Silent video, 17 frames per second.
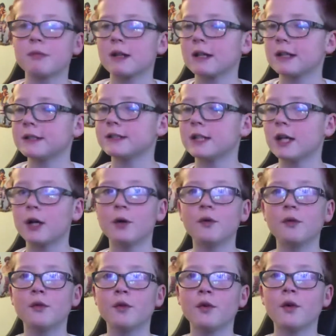So
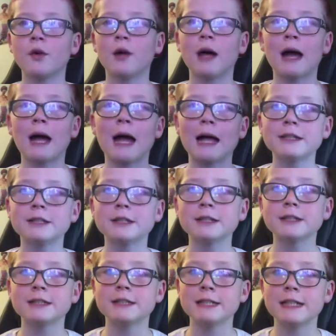as you
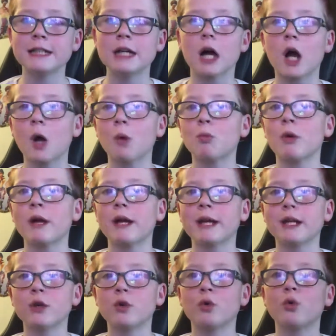can see, I'm
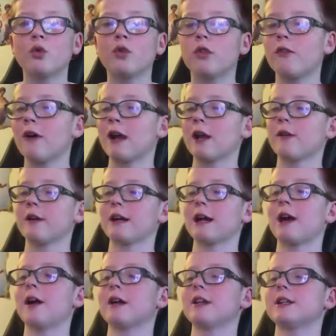ranking all the Valorant
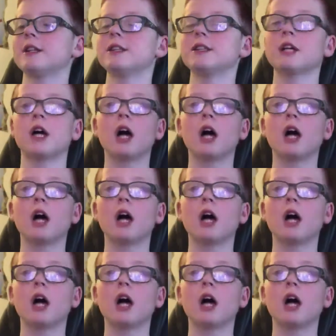characters.